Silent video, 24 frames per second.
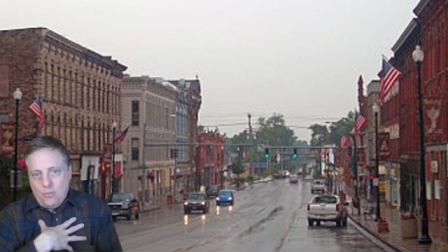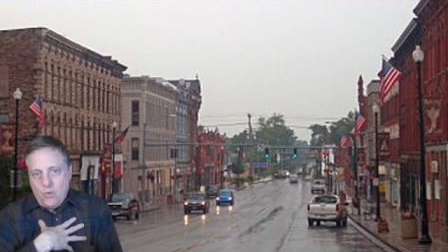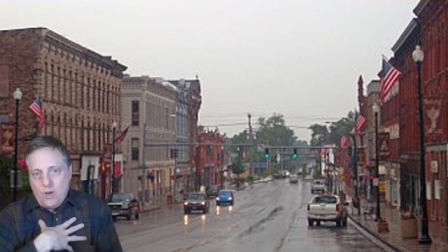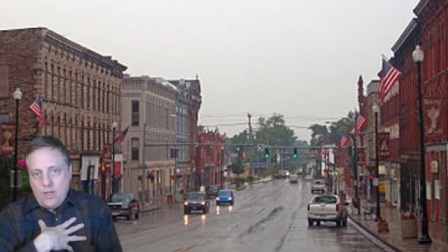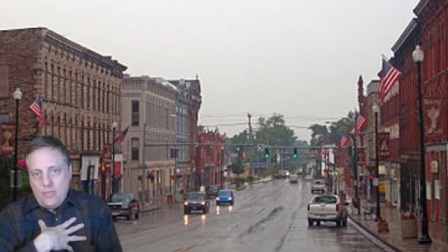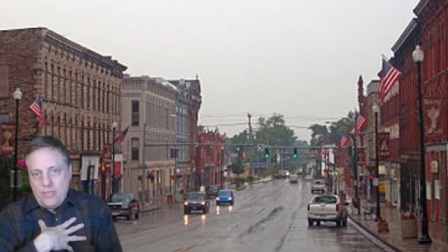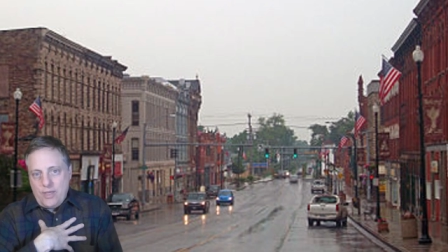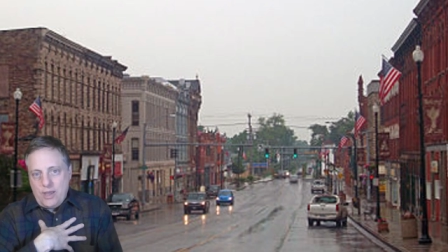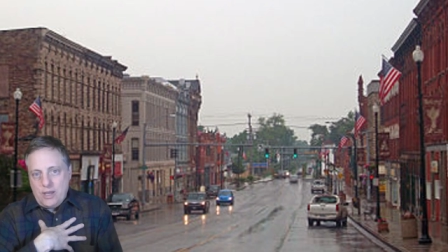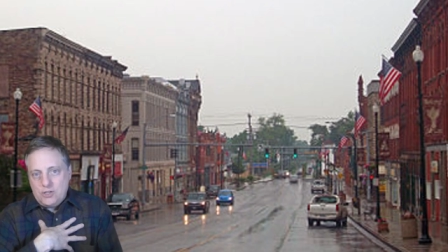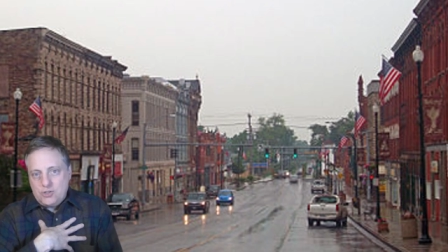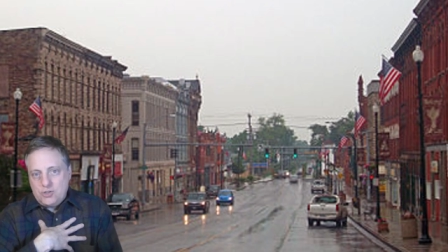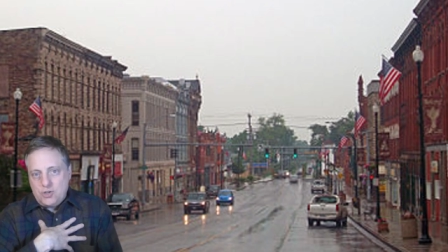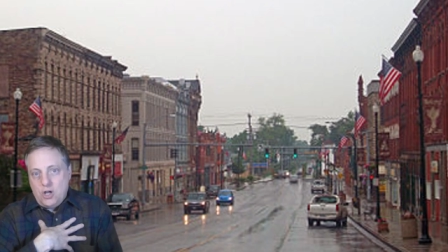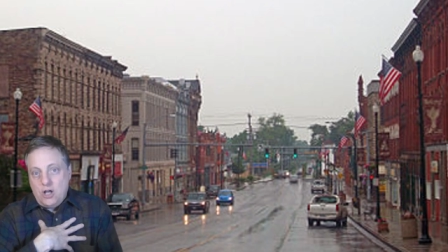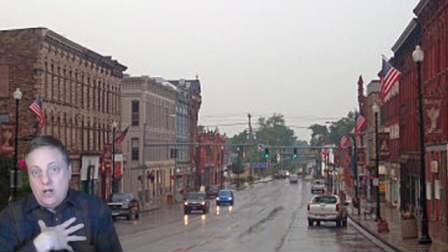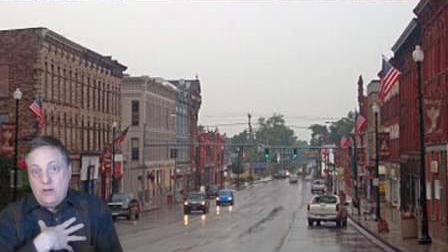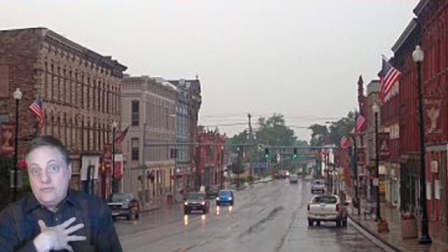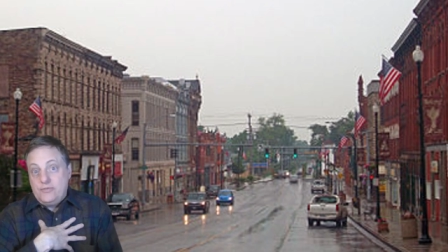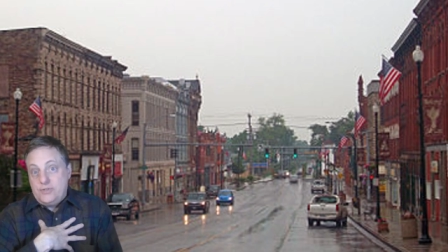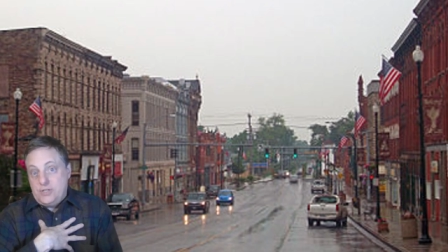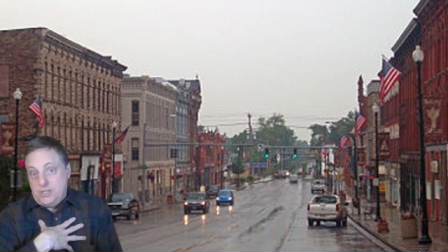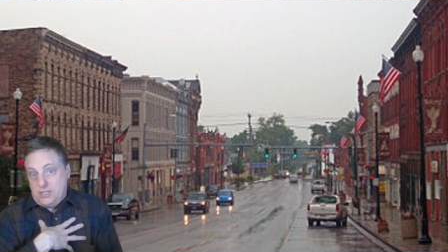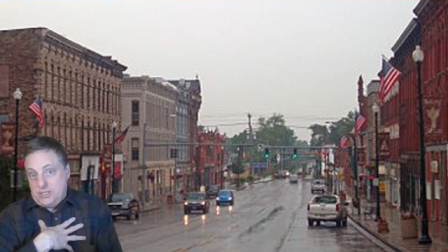when they
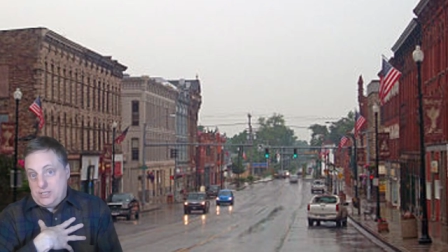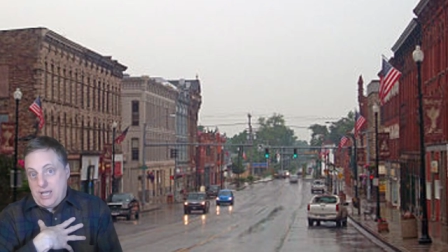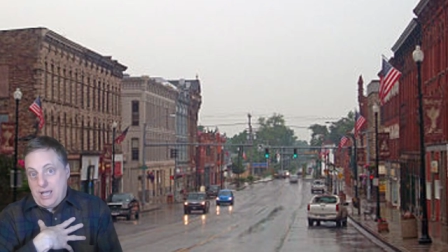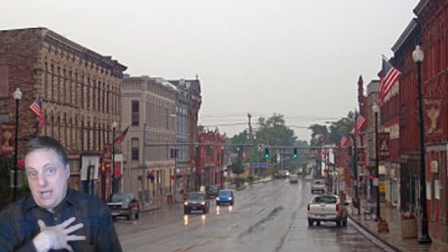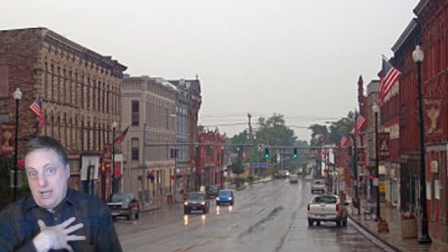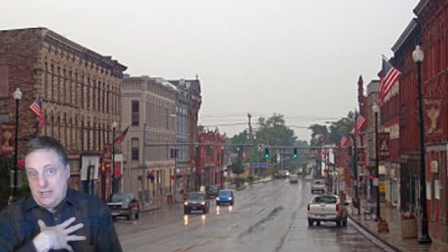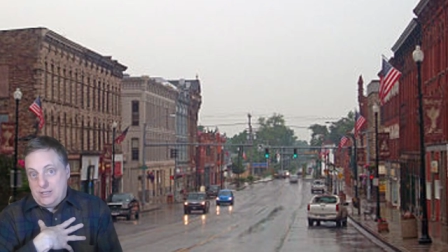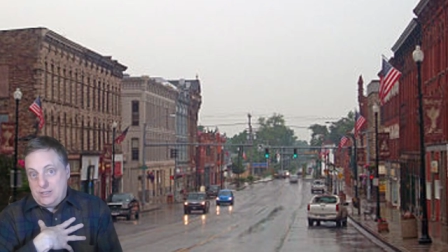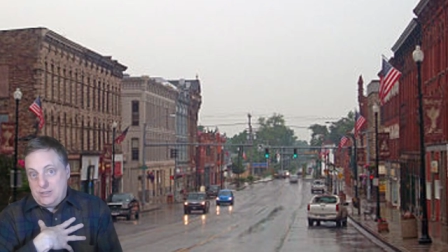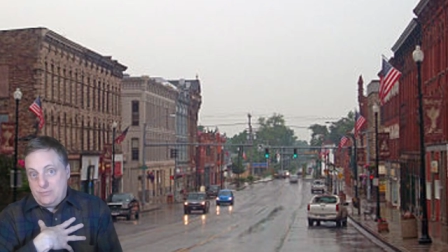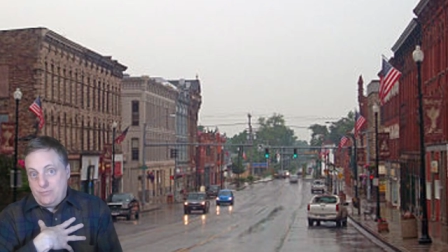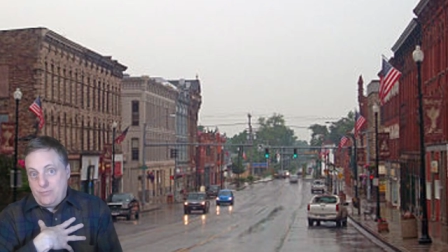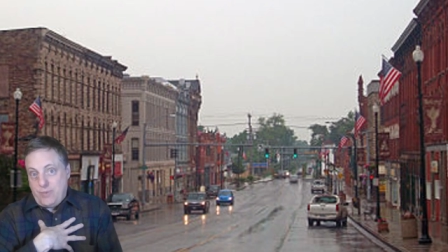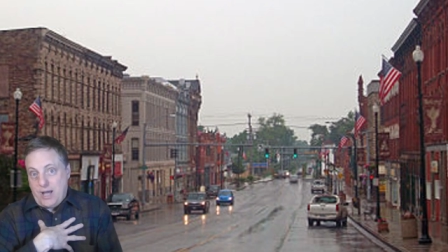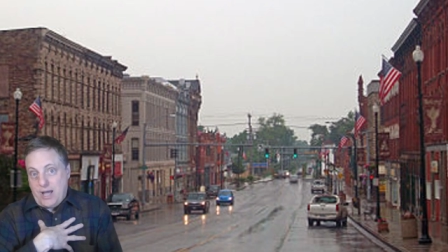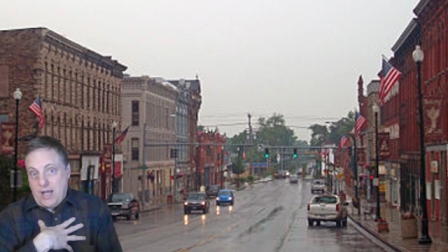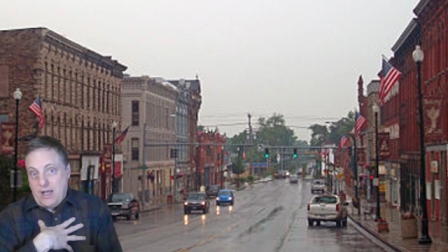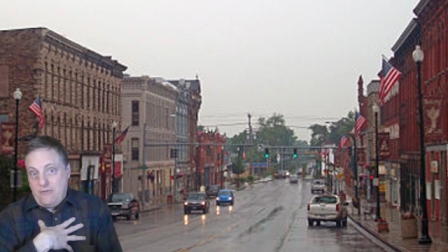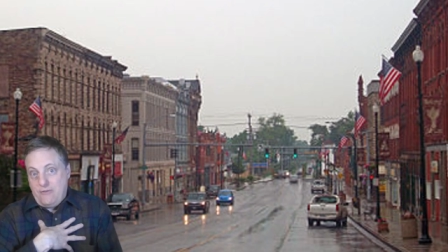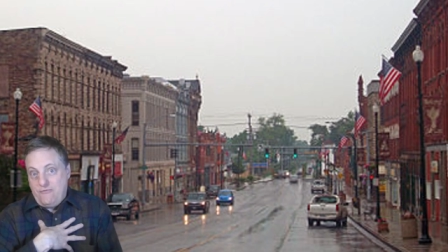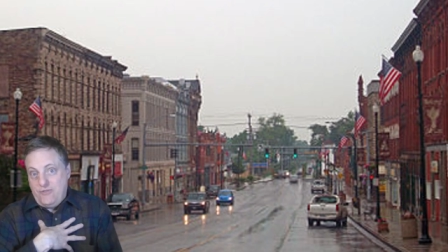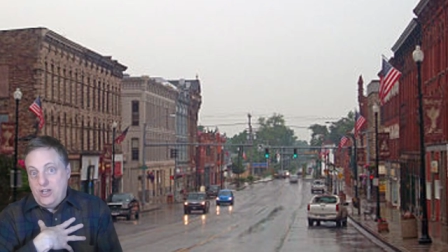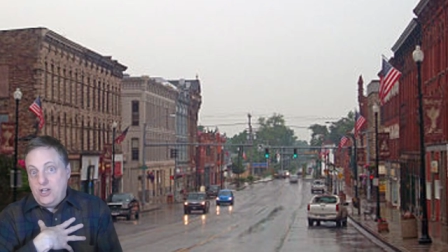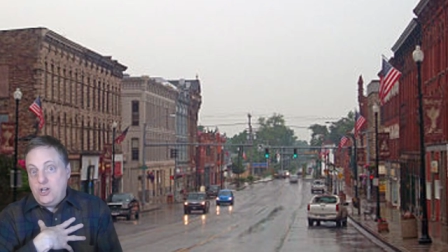solved this case
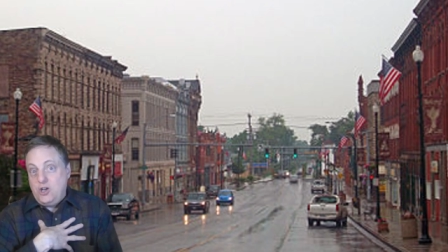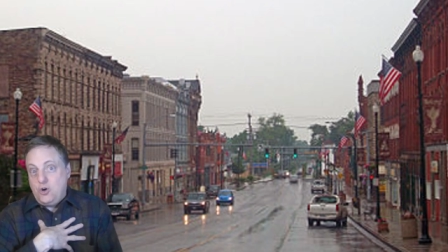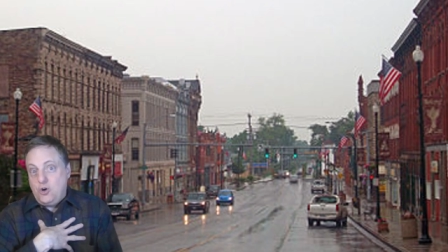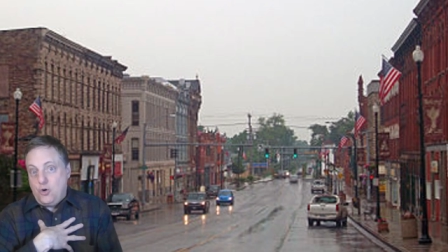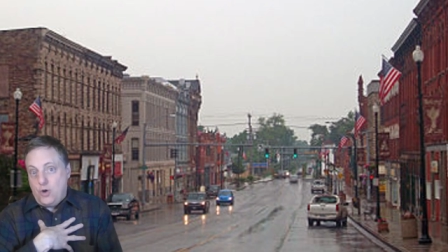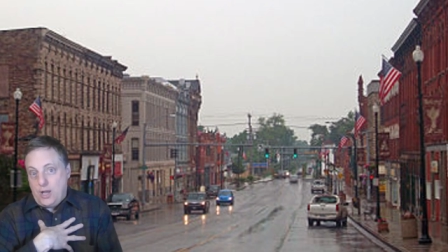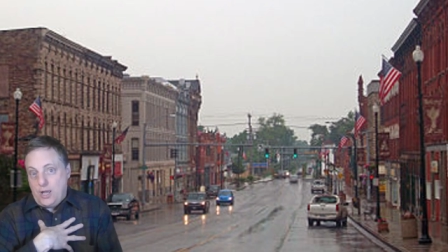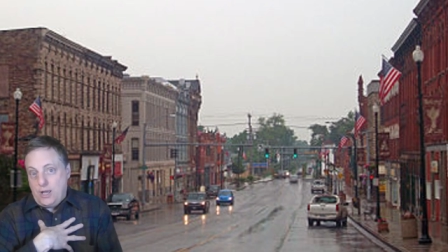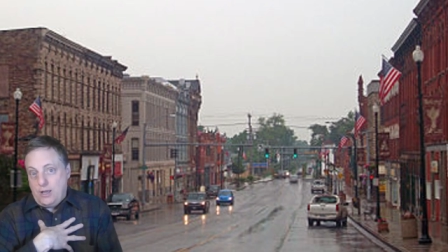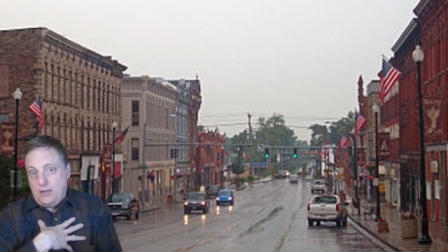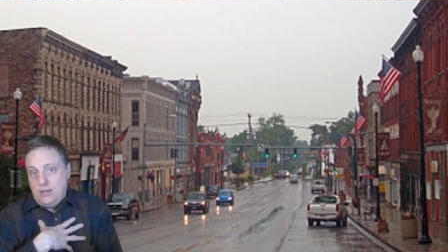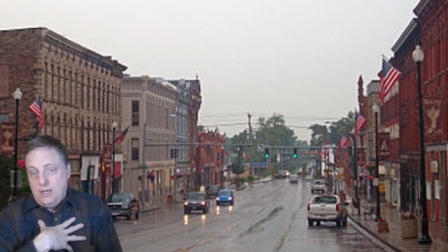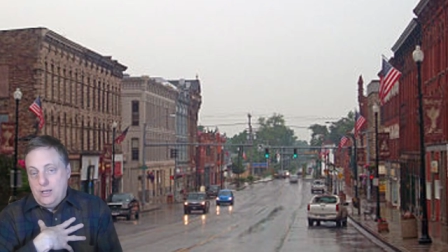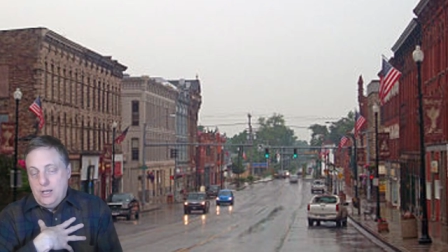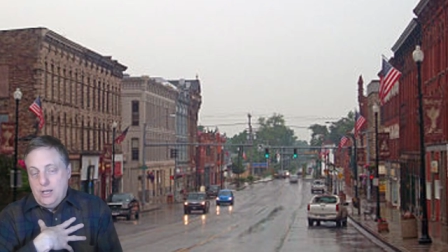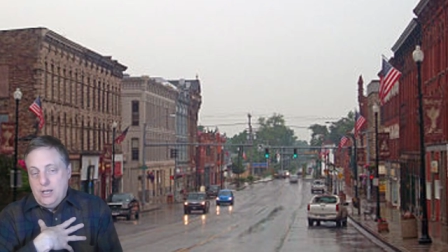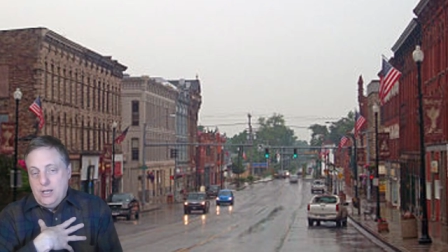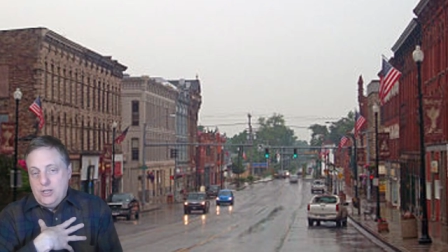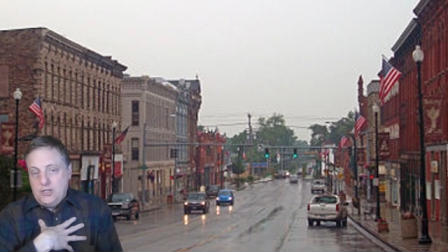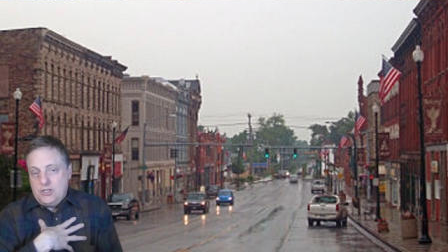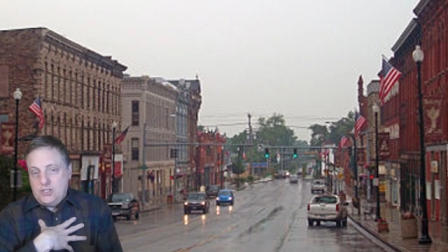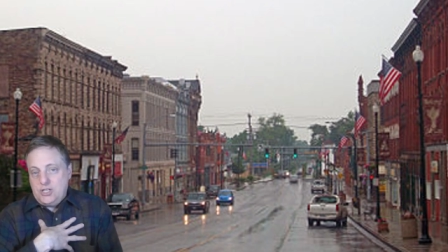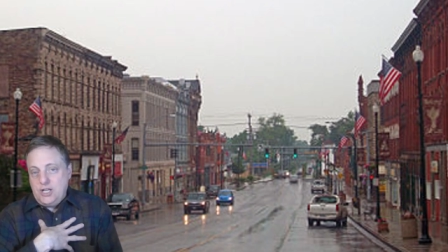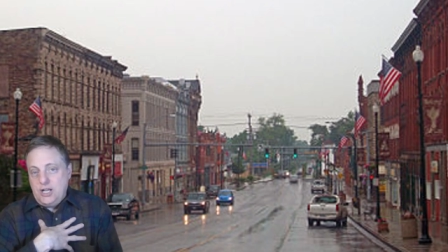by fingering
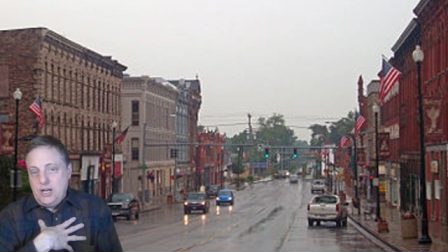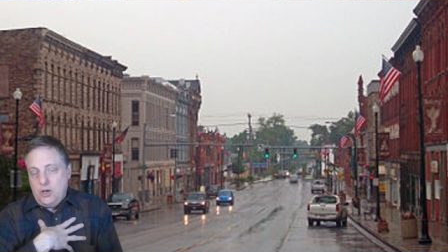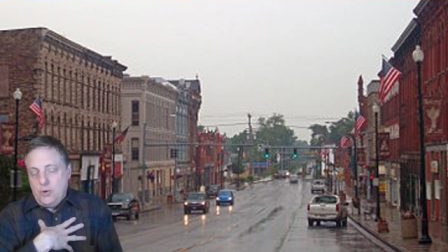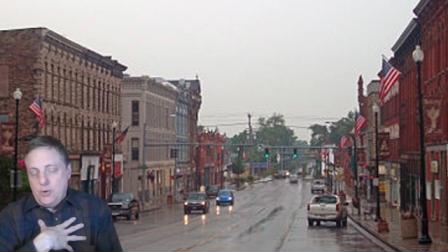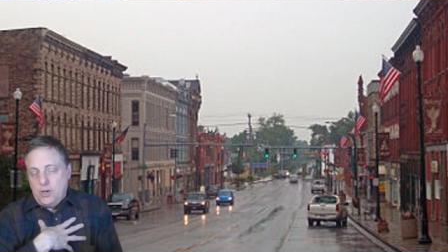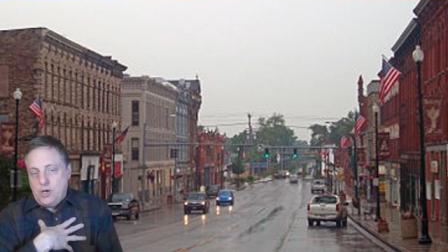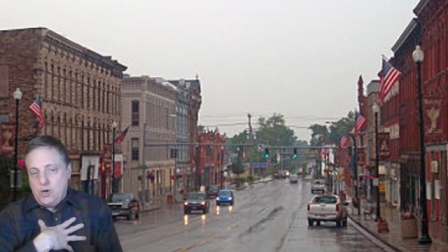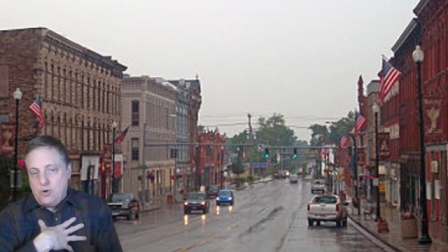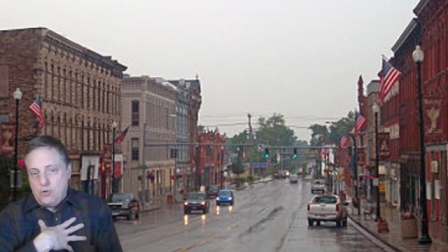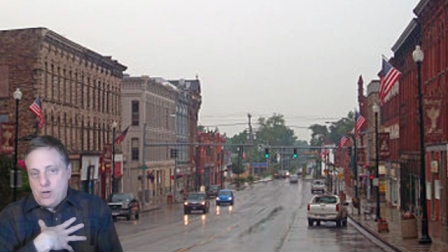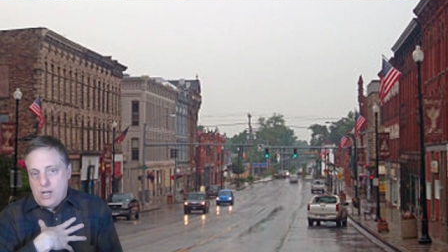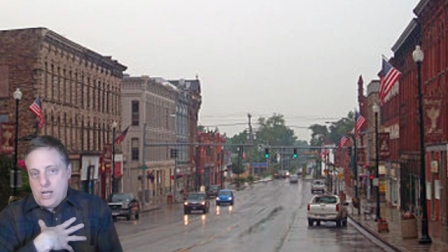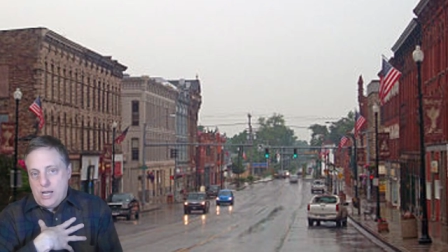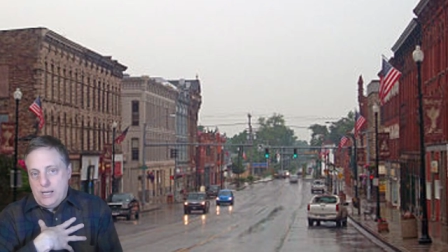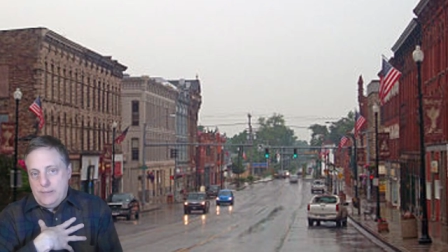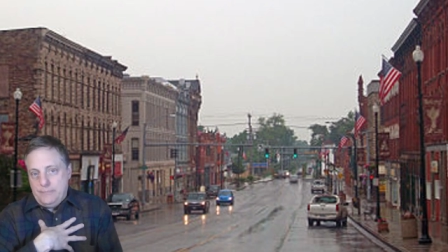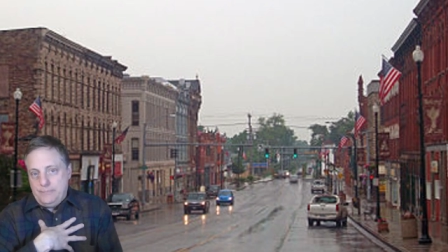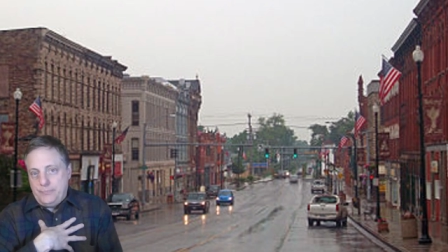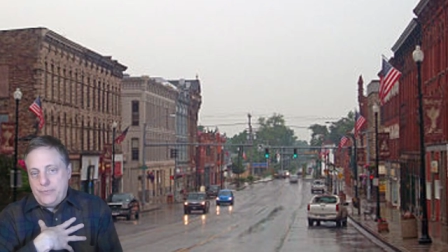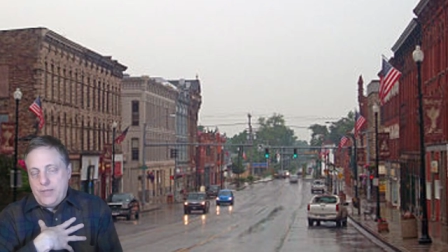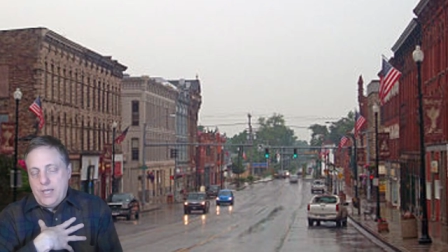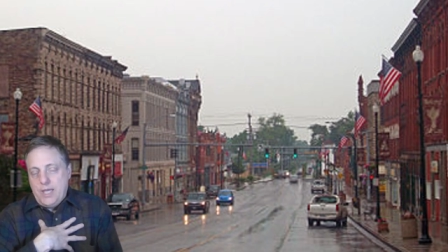Stielow and Green.